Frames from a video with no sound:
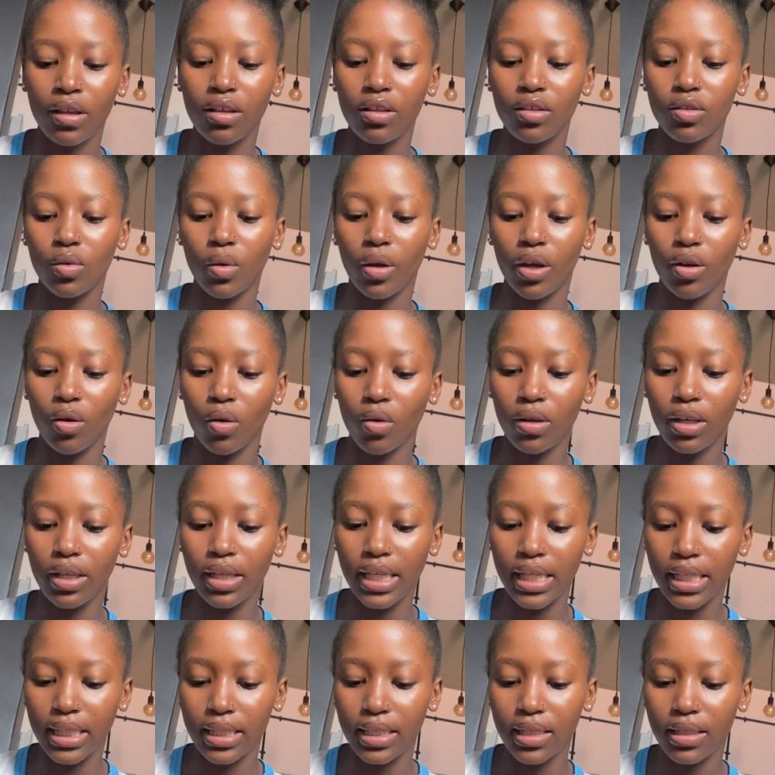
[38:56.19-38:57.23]
So I don't
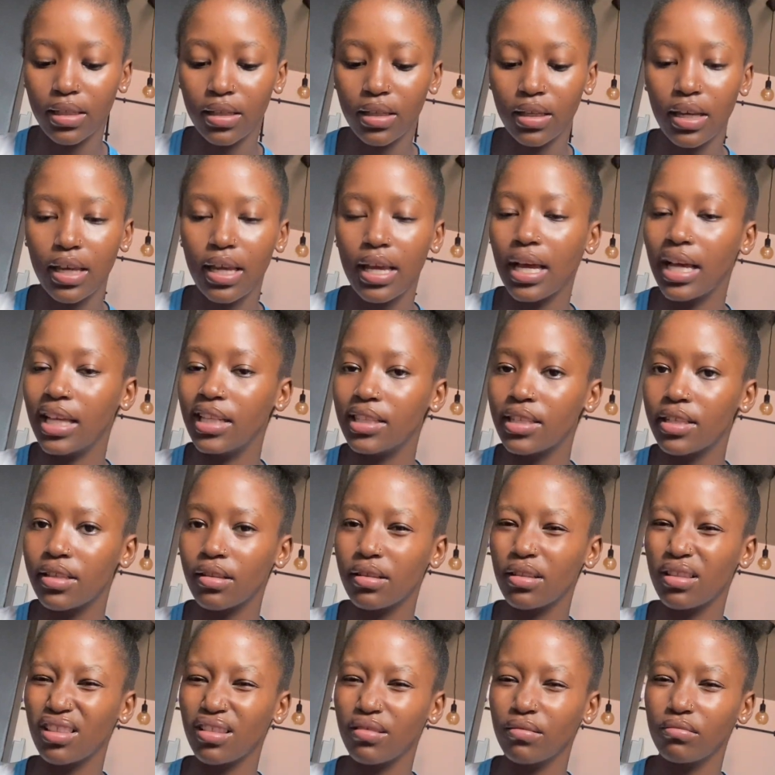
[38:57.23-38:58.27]
eat
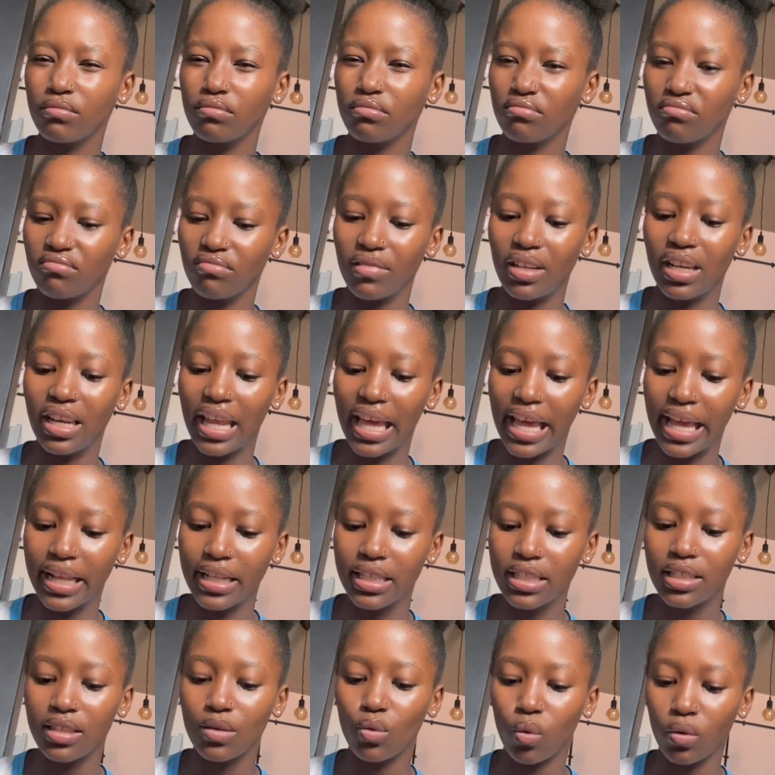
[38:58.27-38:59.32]
until
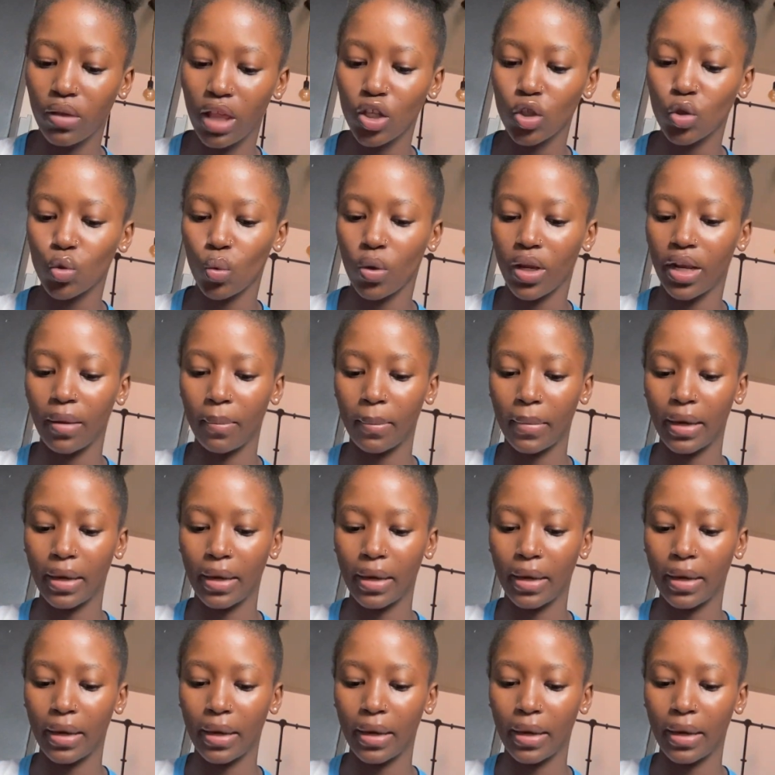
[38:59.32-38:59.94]
late. That's when I'm